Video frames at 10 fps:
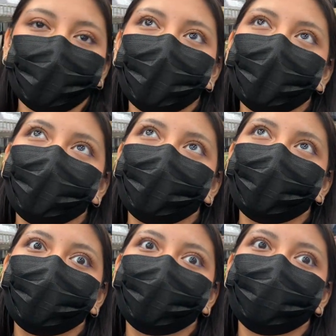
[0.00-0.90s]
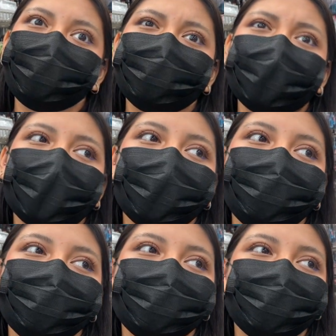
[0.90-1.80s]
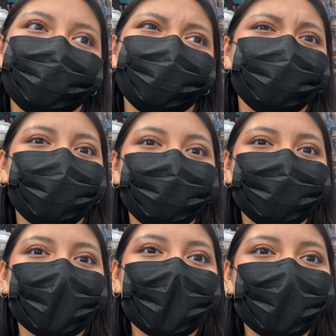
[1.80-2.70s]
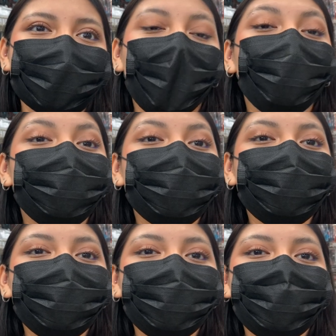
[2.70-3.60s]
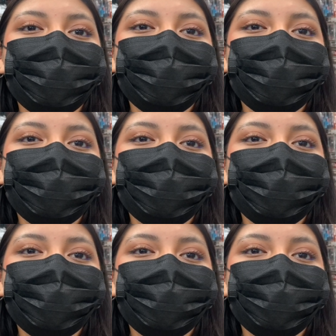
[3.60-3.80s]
Uh, that is, what is it called? Silk, oh, thread.